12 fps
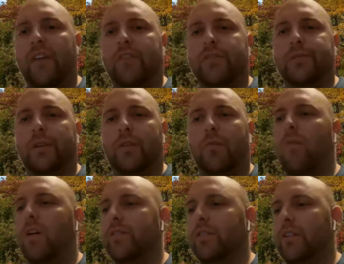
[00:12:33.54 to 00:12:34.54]
years ago we're
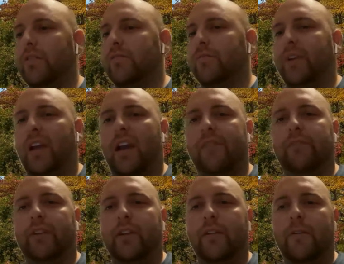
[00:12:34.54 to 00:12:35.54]
watching Christian
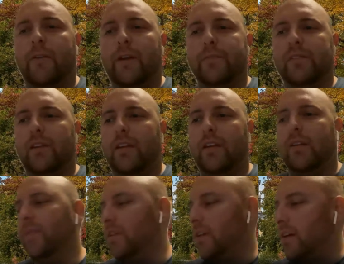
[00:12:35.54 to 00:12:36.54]
McCaffrey at Notre Dame Stadium,
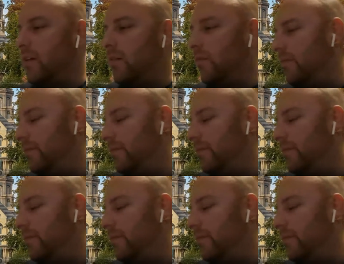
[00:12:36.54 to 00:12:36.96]
and now